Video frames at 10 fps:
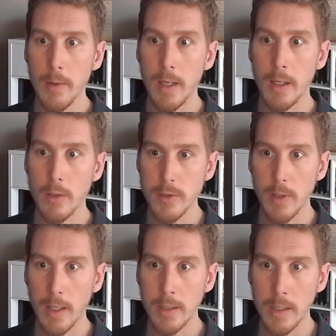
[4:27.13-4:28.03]
And also,
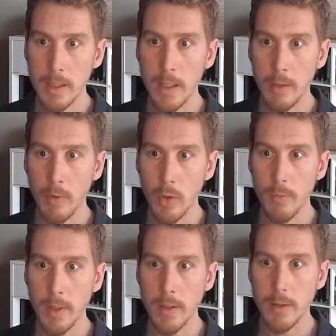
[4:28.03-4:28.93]
ideally, I
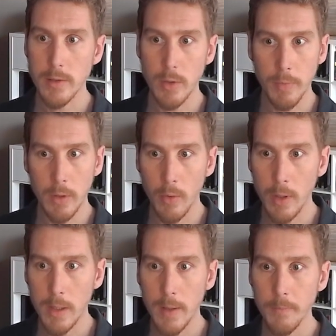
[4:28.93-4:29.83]
recommend stopping
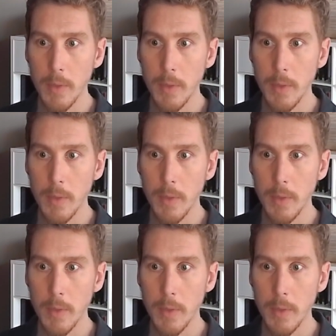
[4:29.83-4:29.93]
earlier.